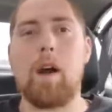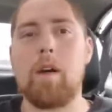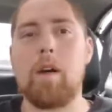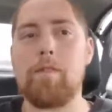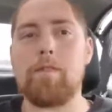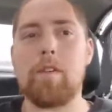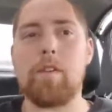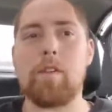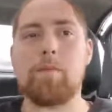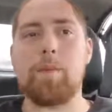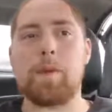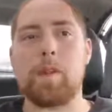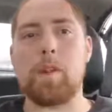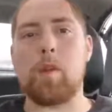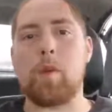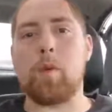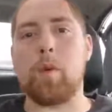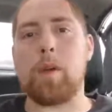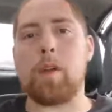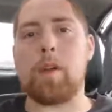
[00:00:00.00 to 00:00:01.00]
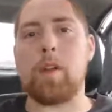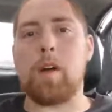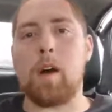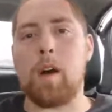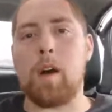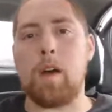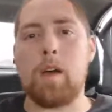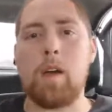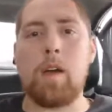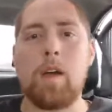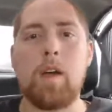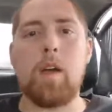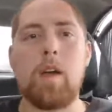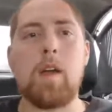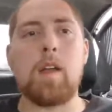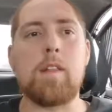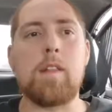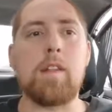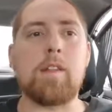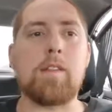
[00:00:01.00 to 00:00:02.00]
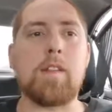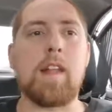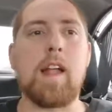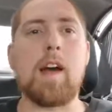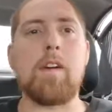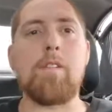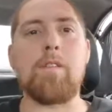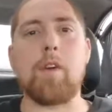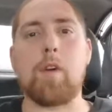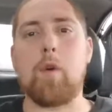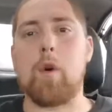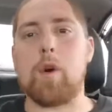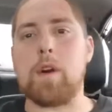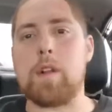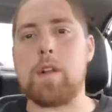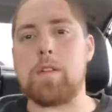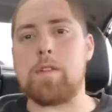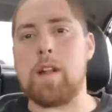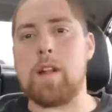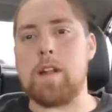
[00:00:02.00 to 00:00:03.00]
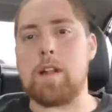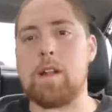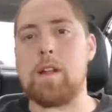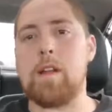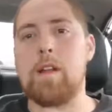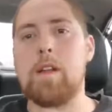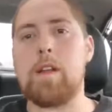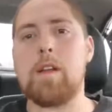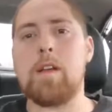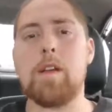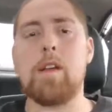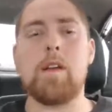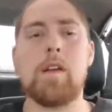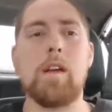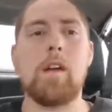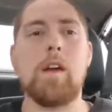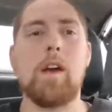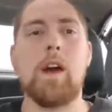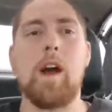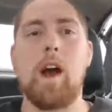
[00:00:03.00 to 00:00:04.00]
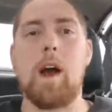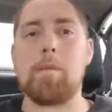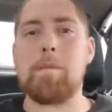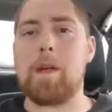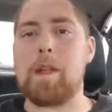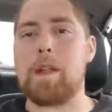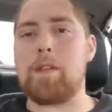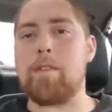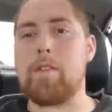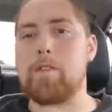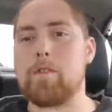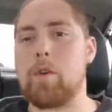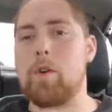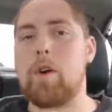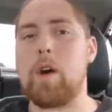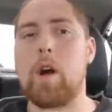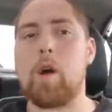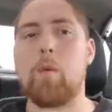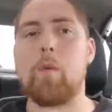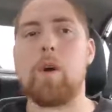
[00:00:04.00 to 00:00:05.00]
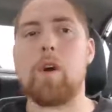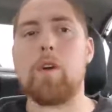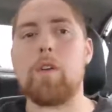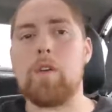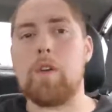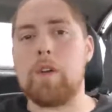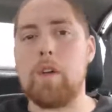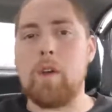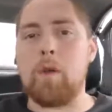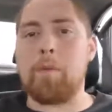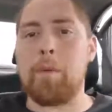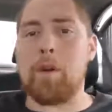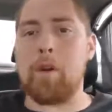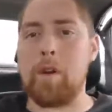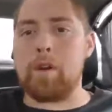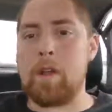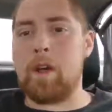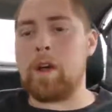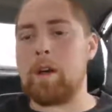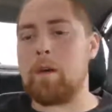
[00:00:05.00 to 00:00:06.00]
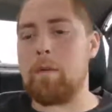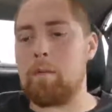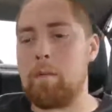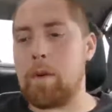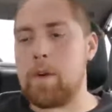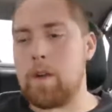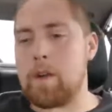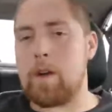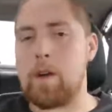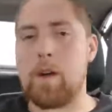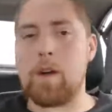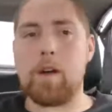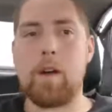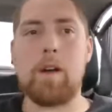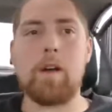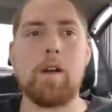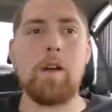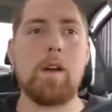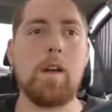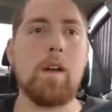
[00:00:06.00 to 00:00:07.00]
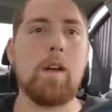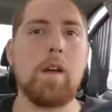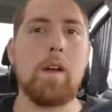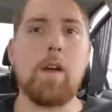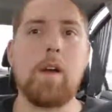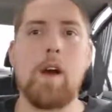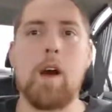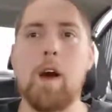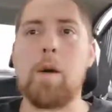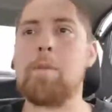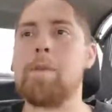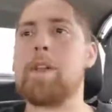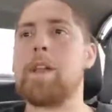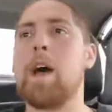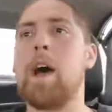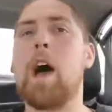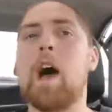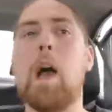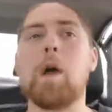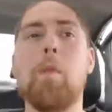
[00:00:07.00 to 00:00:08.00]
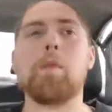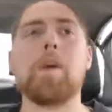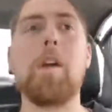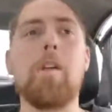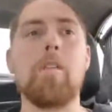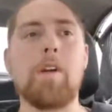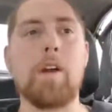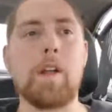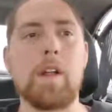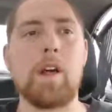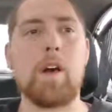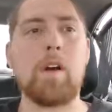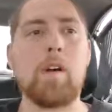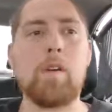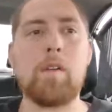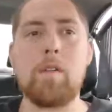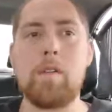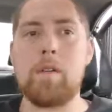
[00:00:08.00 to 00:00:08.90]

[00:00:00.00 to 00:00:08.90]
just been doing these live recordings lately. I'm not even sure how well you hear me or not, but I'm on a highway right now,